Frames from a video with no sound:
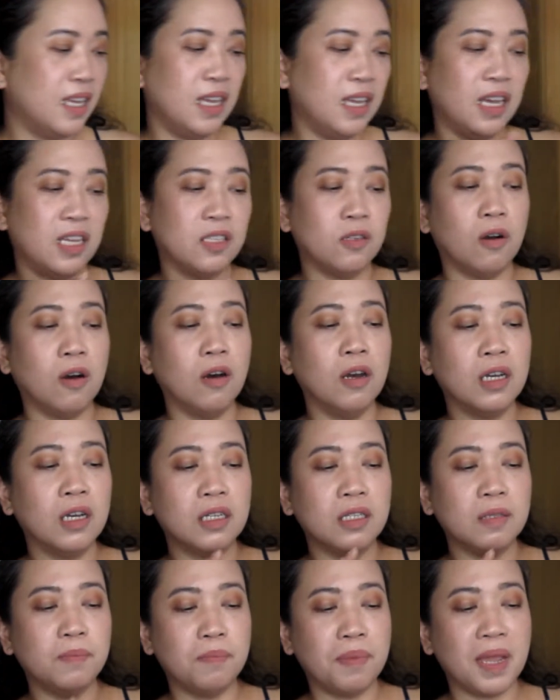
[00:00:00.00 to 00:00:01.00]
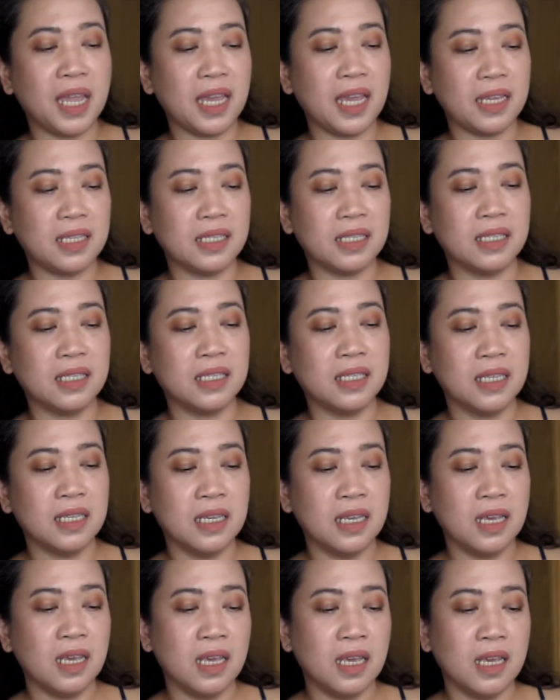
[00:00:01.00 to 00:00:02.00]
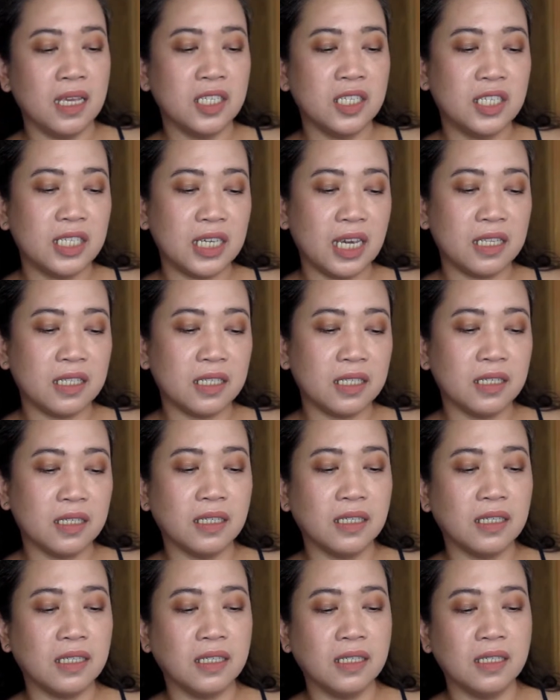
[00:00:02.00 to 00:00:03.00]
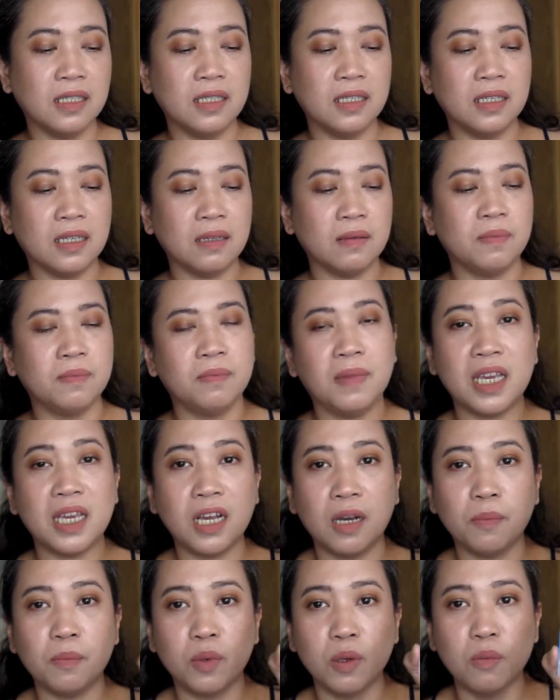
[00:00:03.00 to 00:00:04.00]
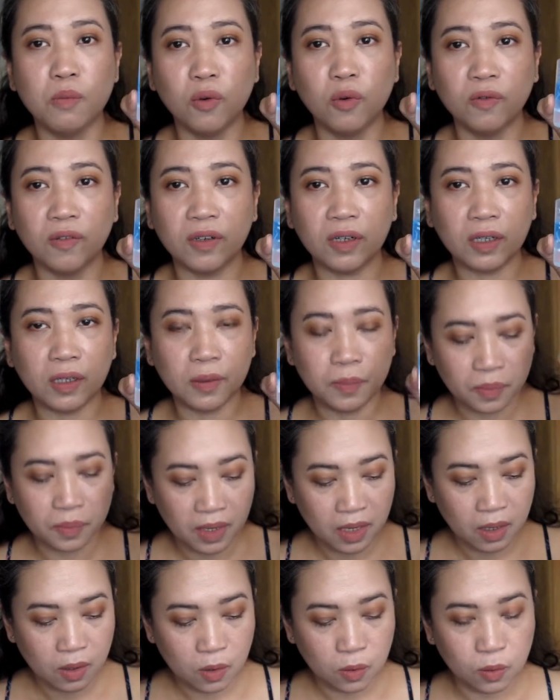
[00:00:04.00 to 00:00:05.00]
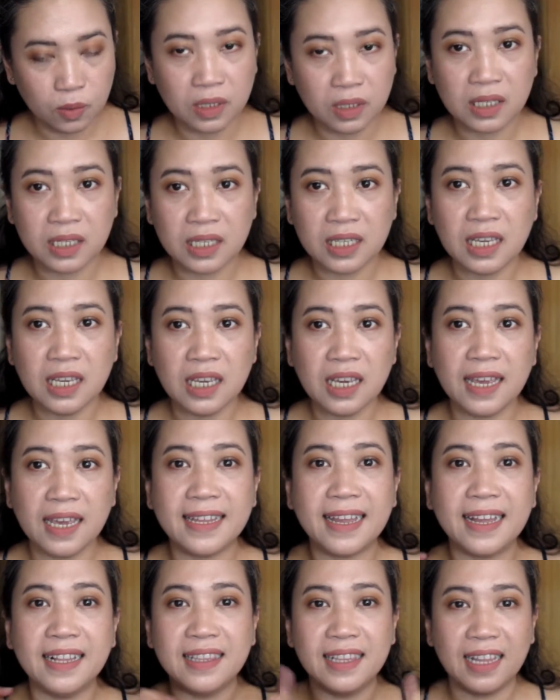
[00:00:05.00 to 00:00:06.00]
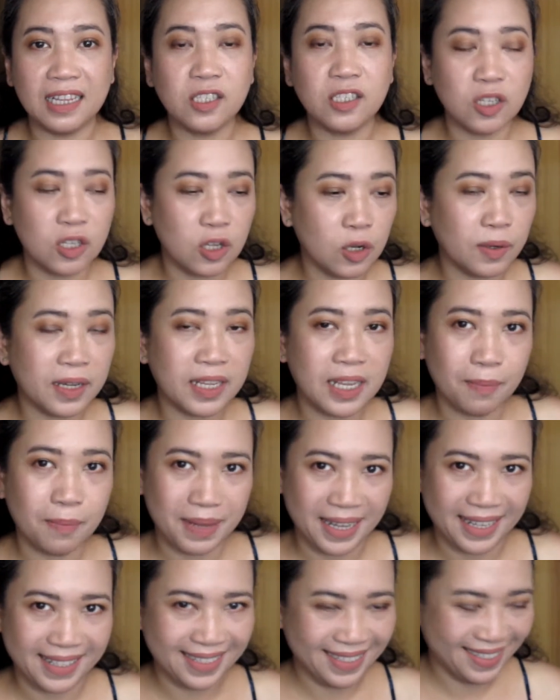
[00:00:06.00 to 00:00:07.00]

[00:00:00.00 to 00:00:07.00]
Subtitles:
an oil-based gentle makeup remover. We'll see, and I'll let you know in a bit.